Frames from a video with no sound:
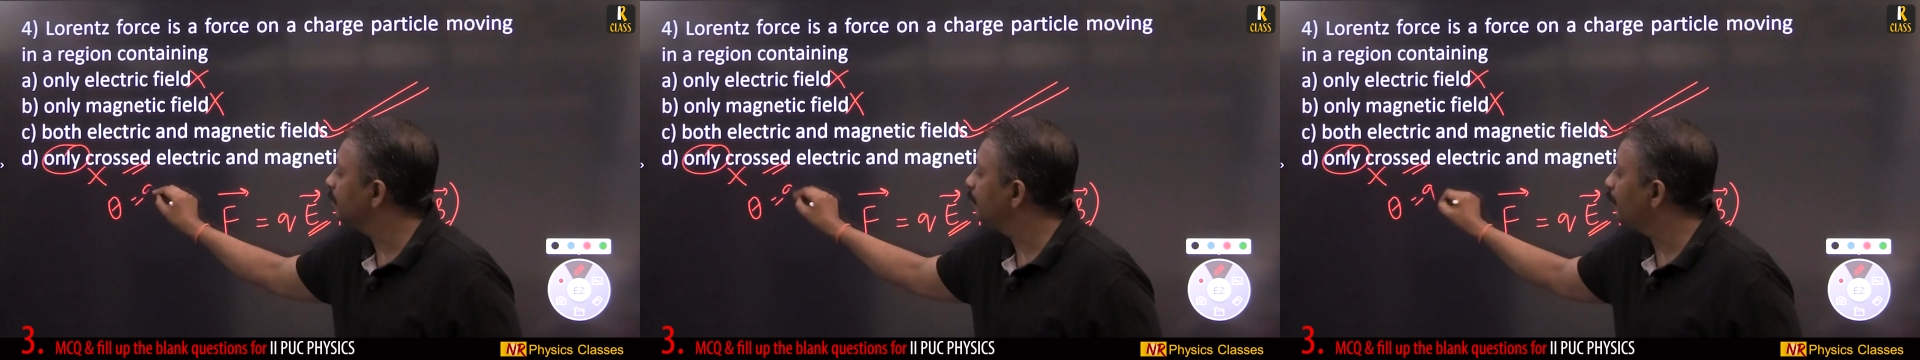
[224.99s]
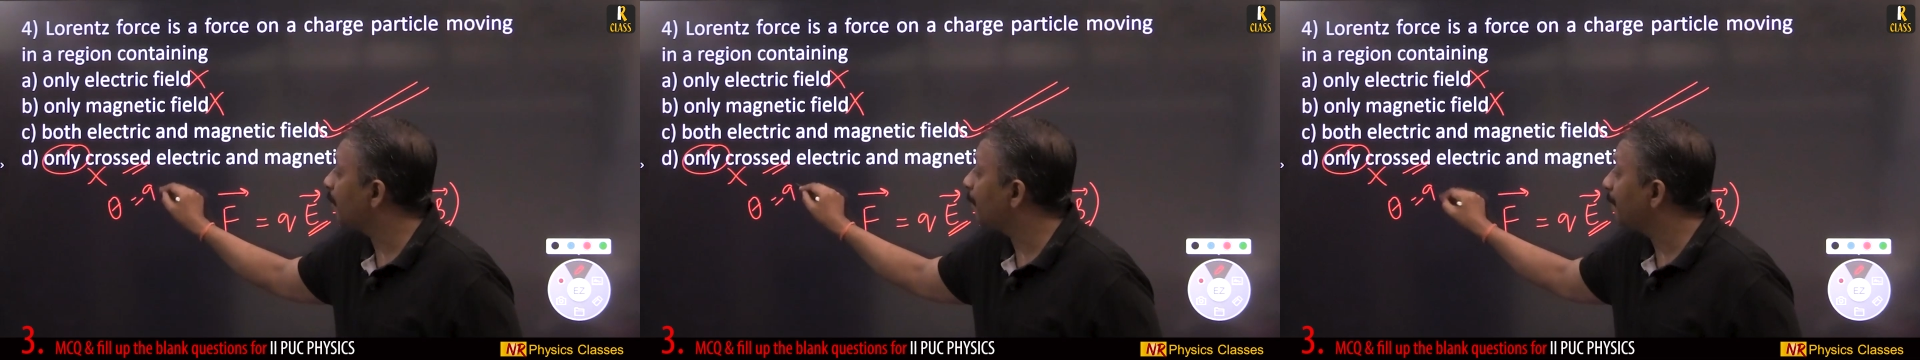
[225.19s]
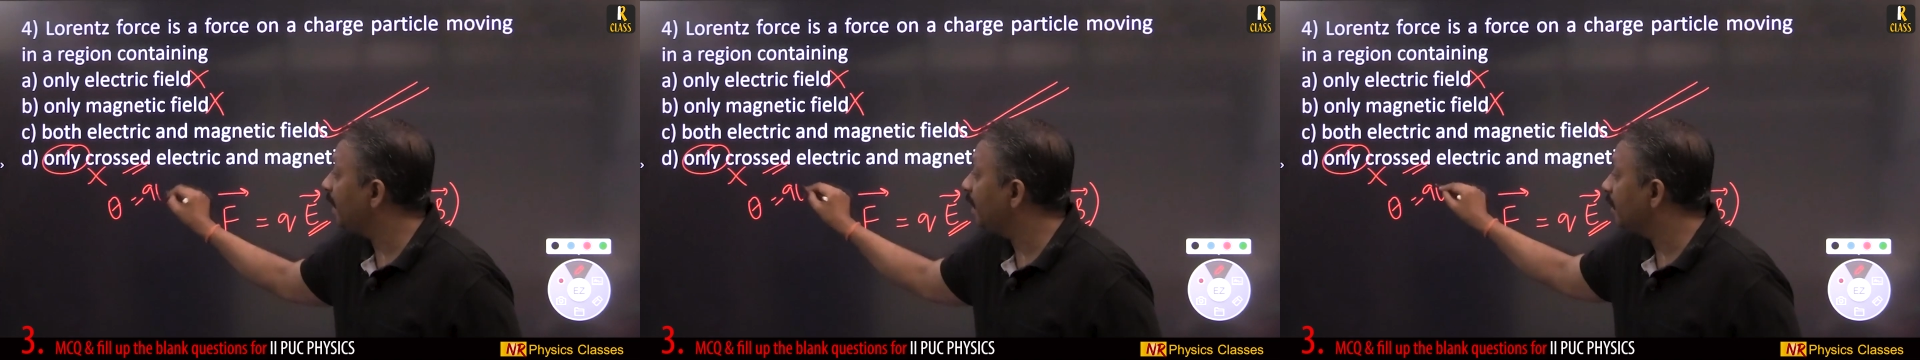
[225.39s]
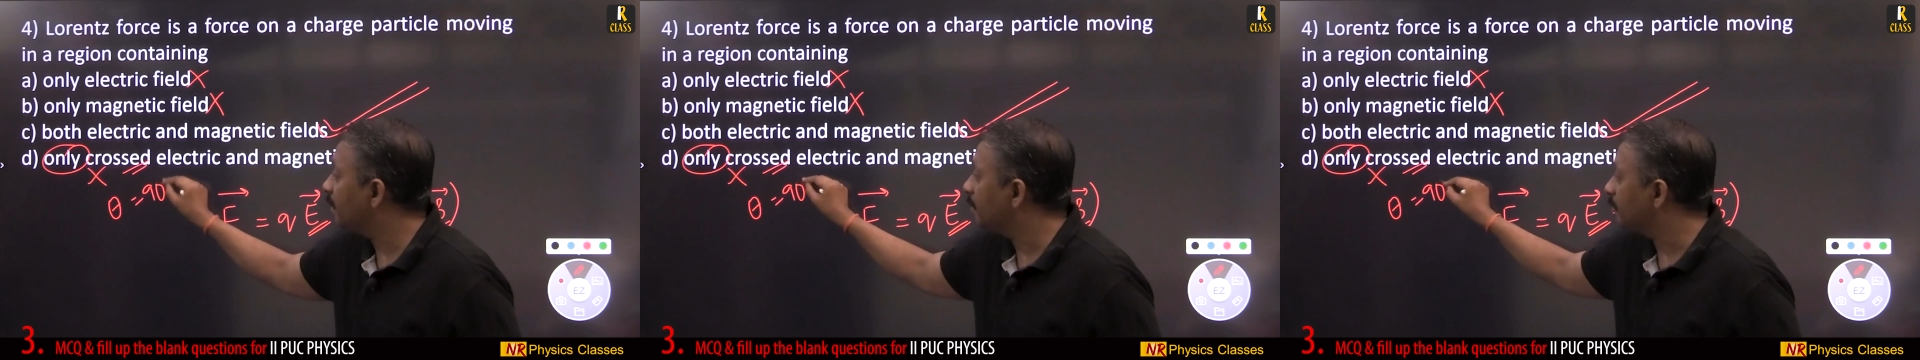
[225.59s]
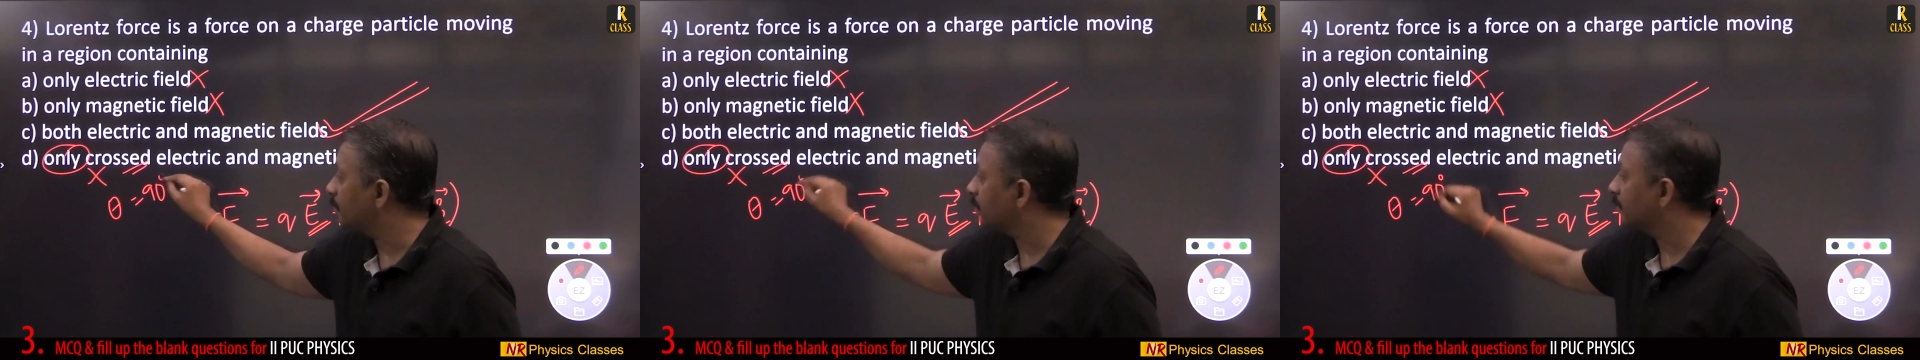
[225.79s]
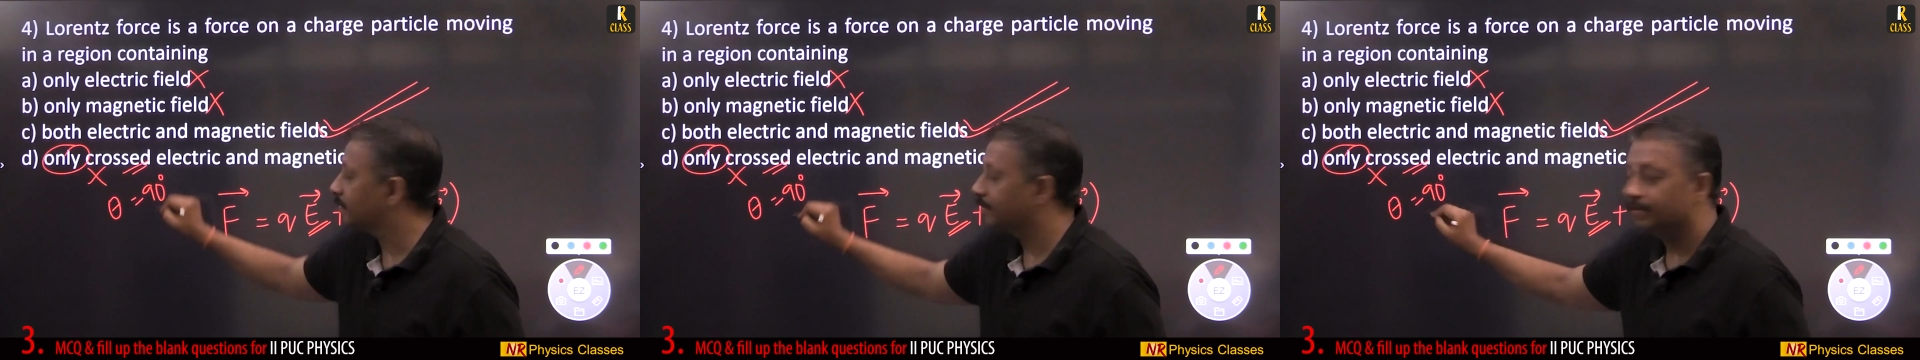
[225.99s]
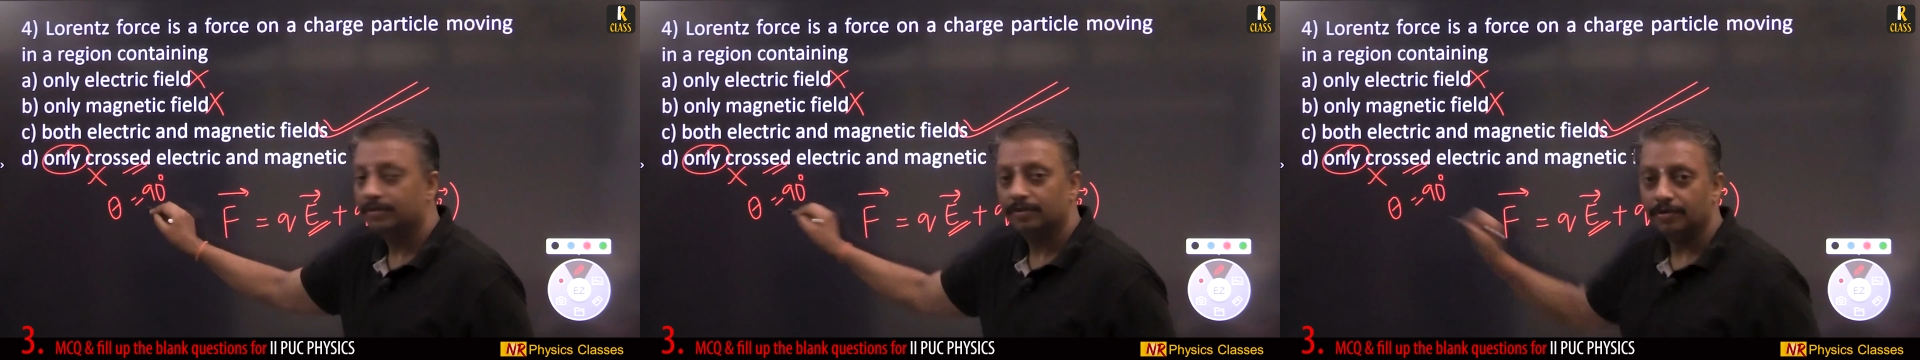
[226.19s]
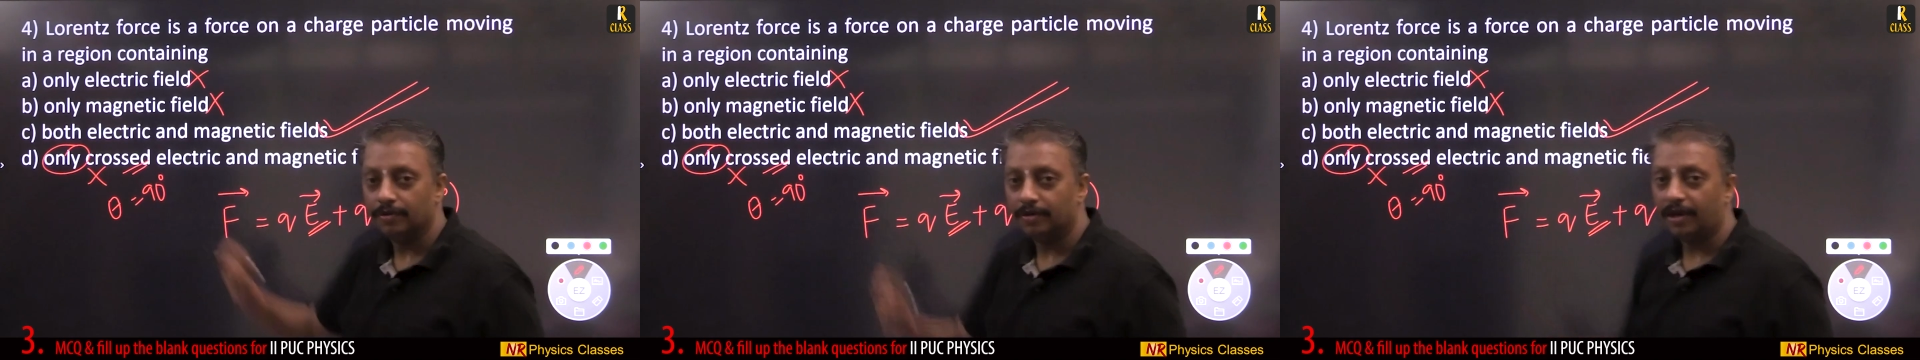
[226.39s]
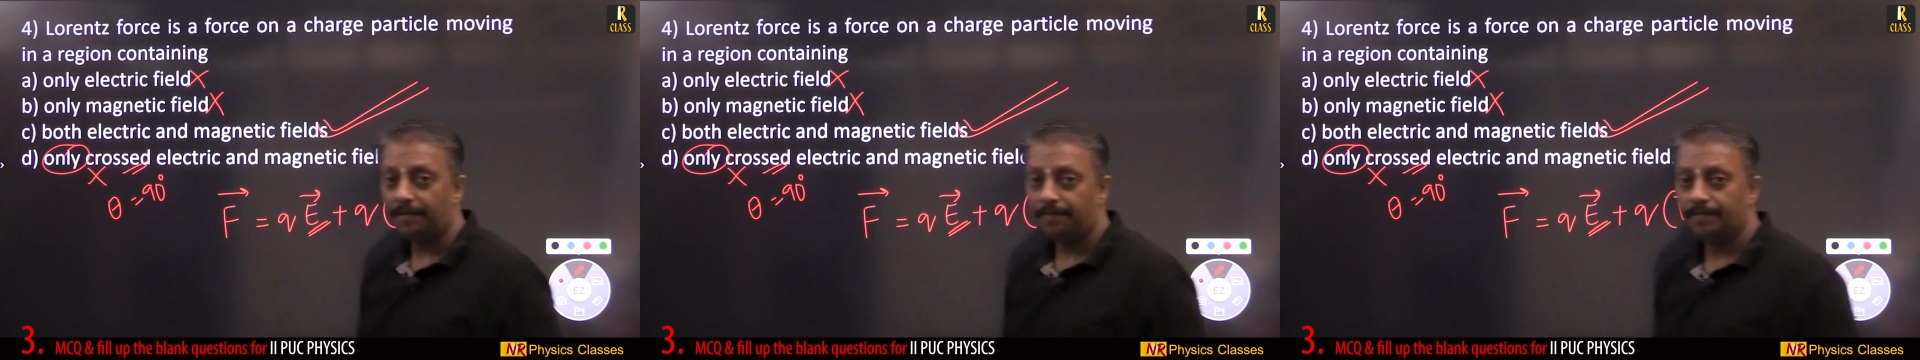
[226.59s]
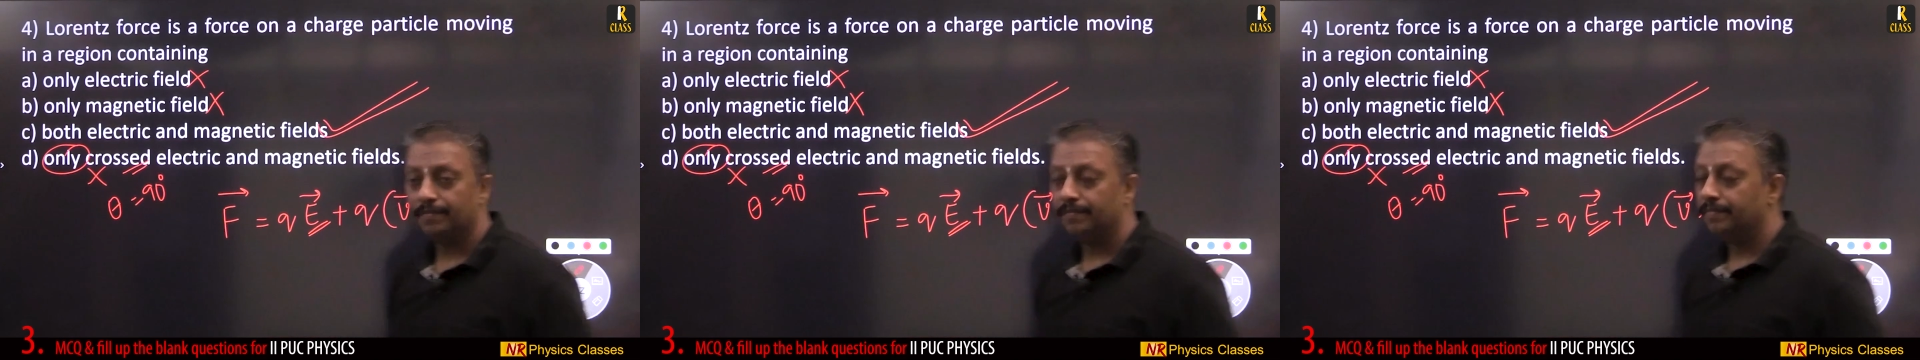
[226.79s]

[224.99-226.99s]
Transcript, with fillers: perpendicular. Okay.